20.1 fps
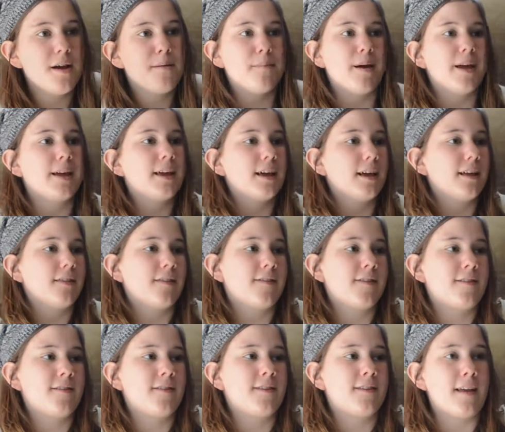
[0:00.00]
making,
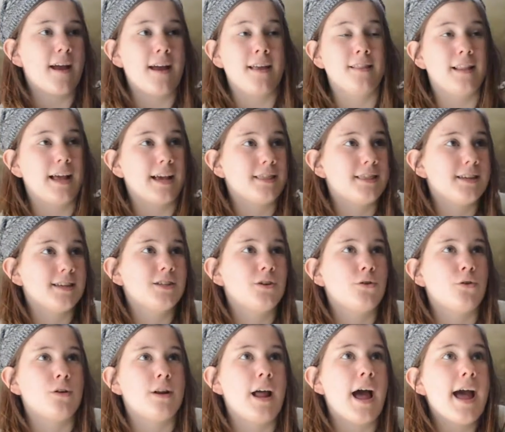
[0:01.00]
say, like this
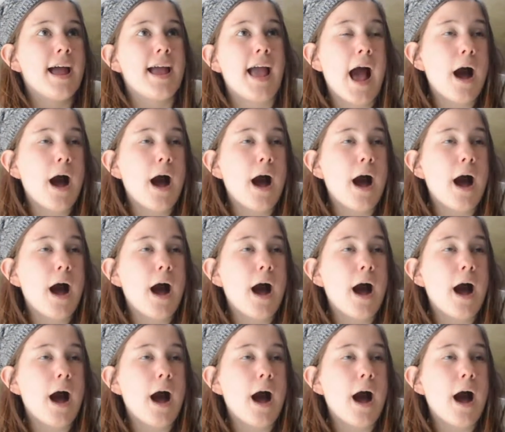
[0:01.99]
chord, hey,